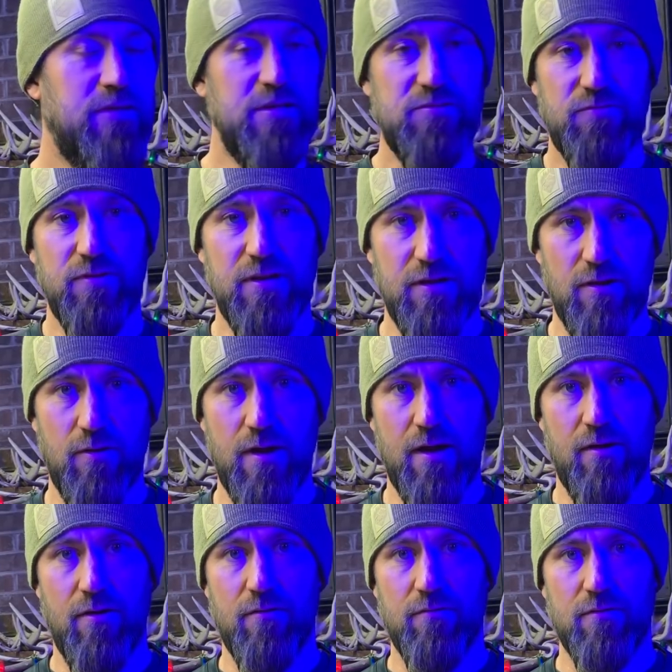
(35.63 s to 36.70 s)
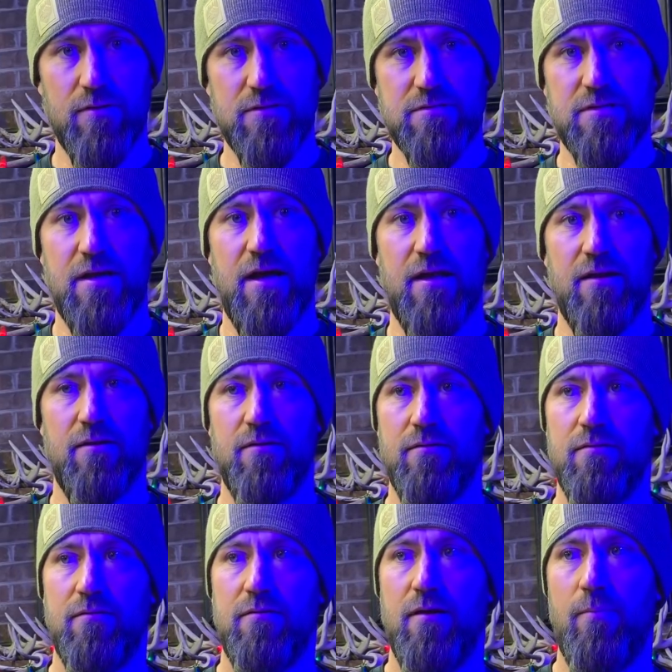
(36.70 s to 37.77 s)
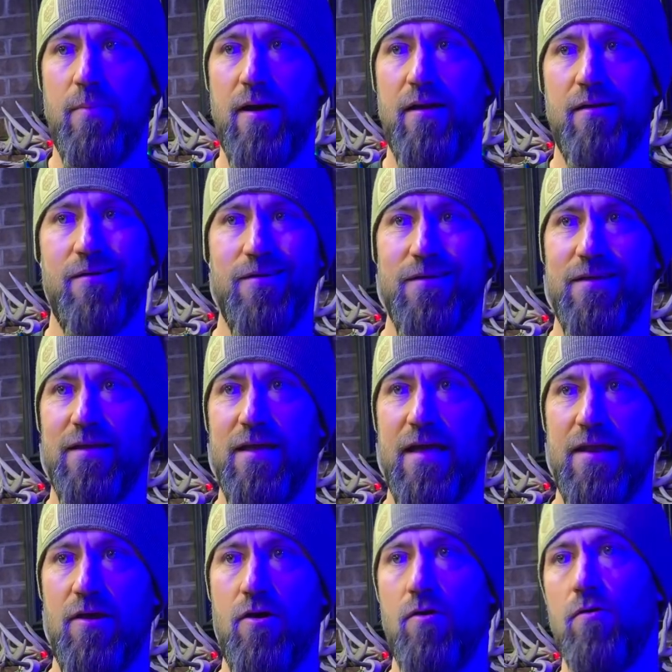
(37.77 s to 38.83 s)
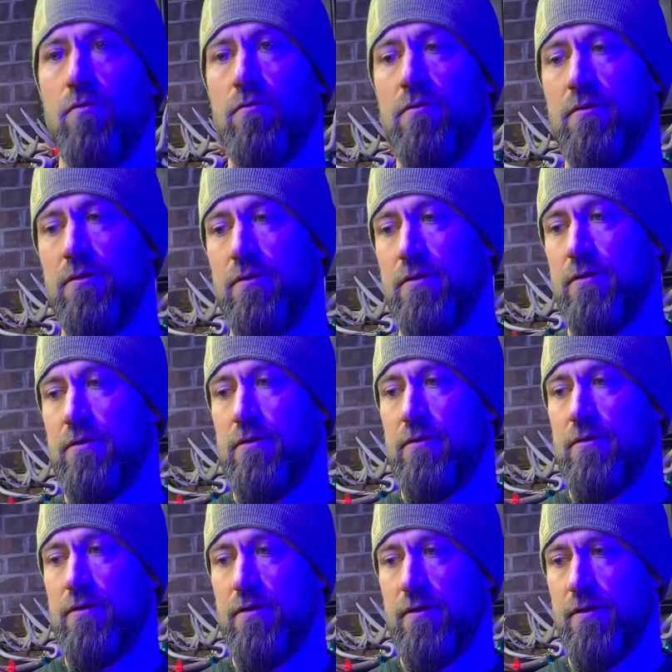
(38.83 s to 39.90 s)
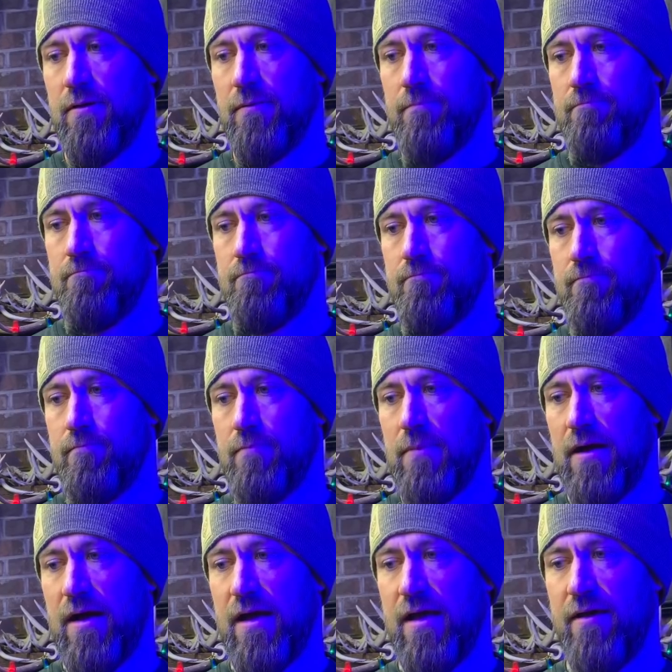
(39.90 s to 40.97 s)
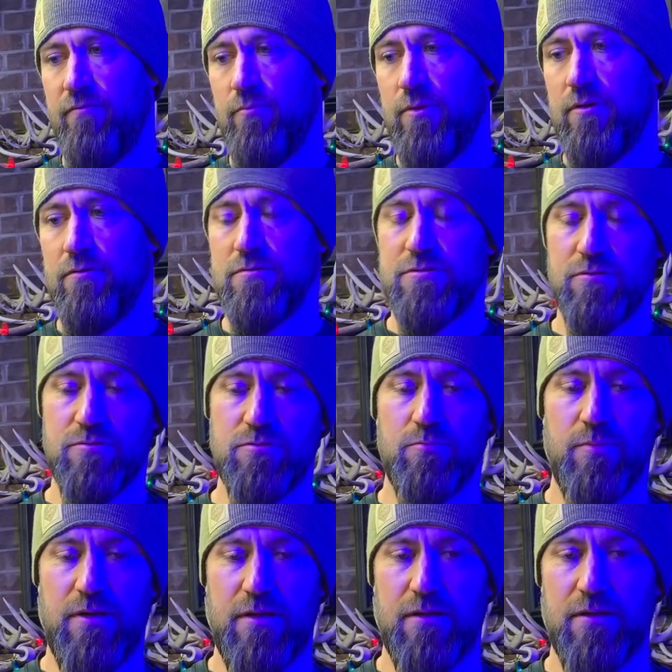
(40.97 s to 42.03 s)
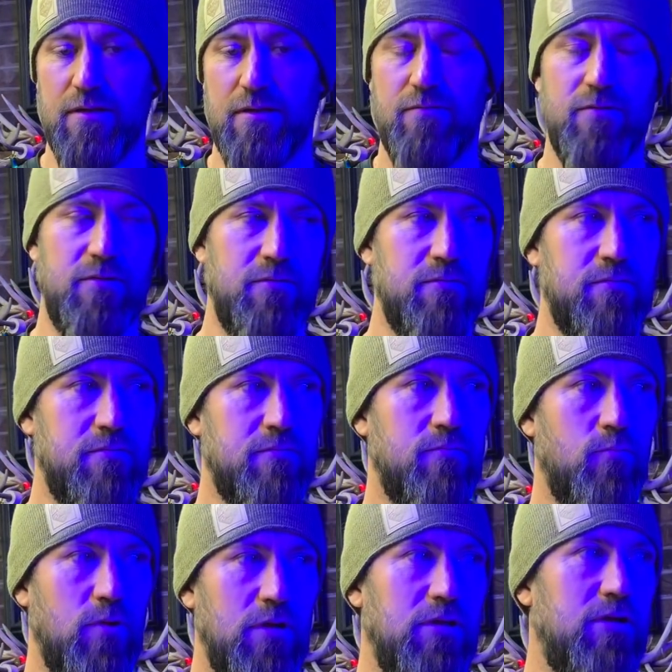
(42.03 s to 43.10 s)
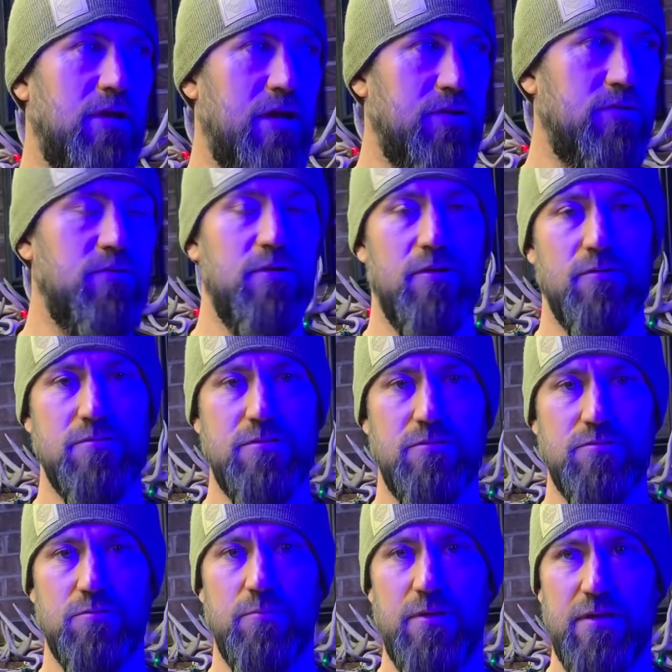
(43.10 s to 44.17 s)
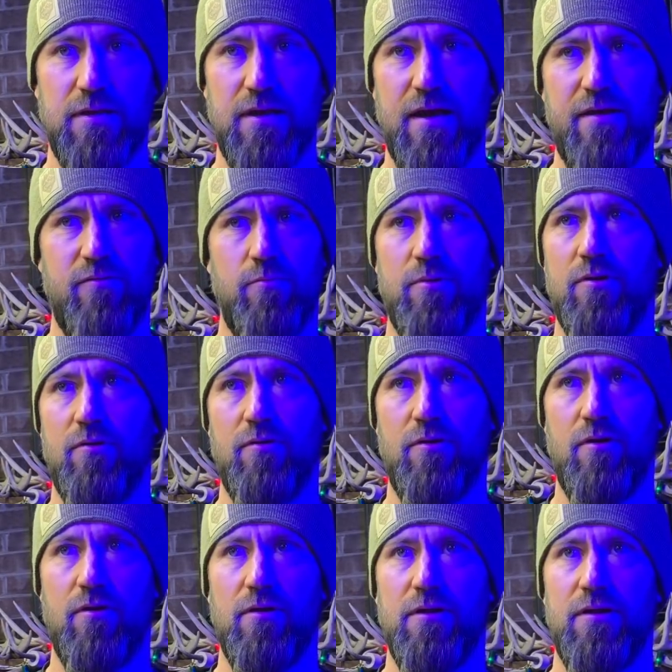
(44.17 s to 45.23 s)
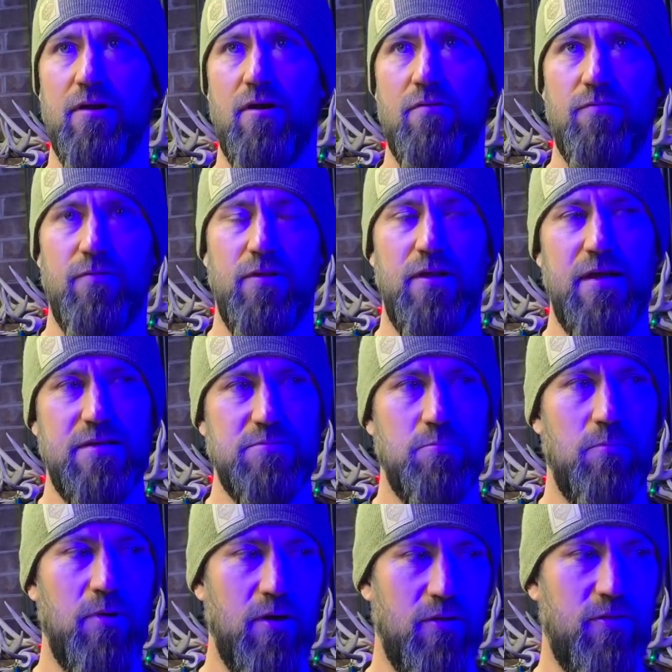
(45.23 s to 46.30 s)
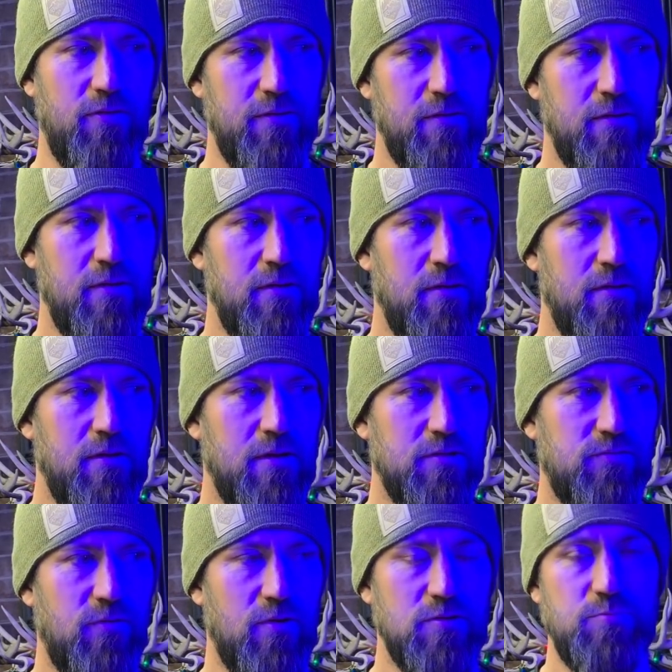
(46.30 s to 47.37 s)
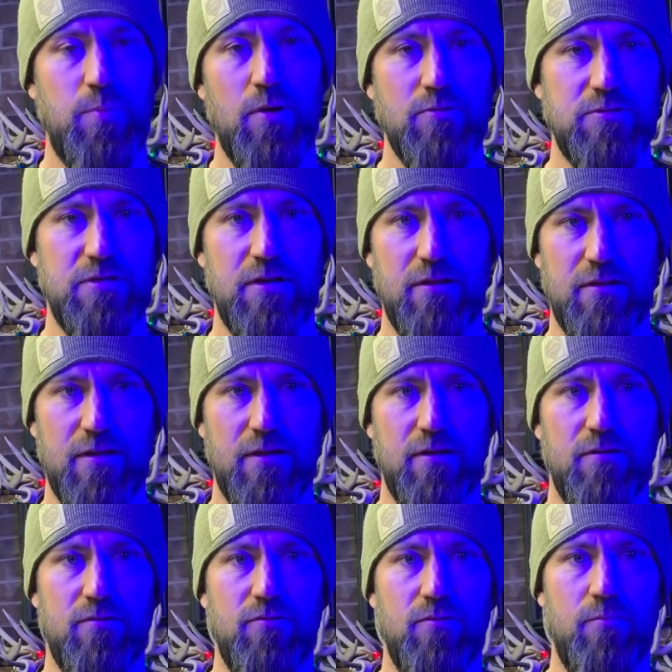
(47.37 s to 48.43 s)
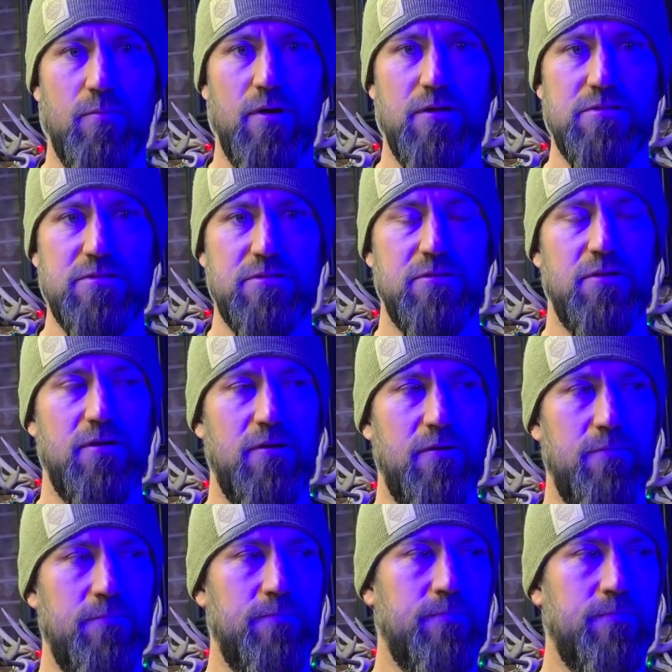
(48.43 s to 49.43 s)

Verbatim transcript: video, however, is not about hunting at all. Um, I haven't been on social media, even what little I do get on social media, I haven't been on hardly at all for the last month as far as posting anything or doing much um,